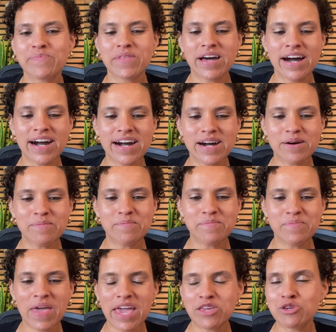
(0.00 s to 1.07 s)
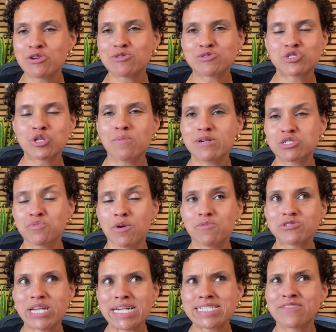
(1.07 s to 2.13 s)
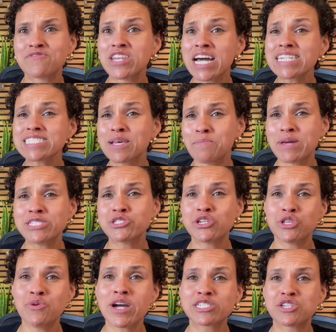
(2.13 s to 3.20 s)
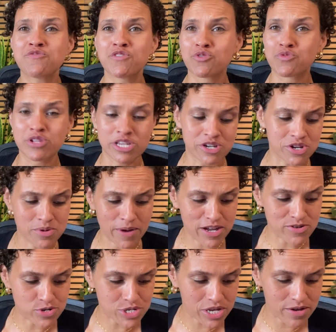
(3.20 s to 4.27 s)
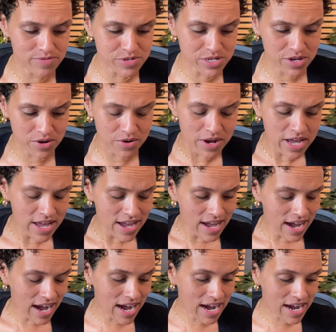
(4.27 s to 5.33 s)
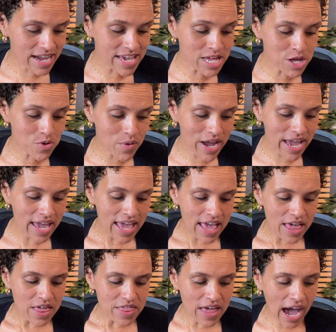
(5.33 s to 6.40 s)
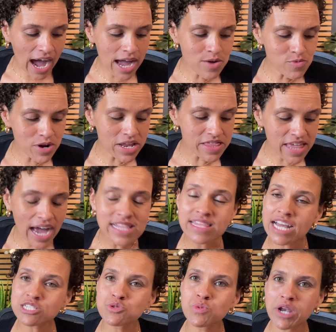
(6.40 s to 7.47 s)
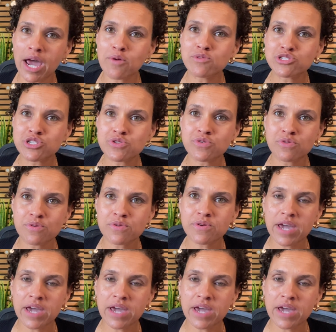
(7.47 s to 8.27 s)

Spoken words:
And you're so much more productive. Not to mention, you actually feel really good about yourself. So, anyway, that's what I would do.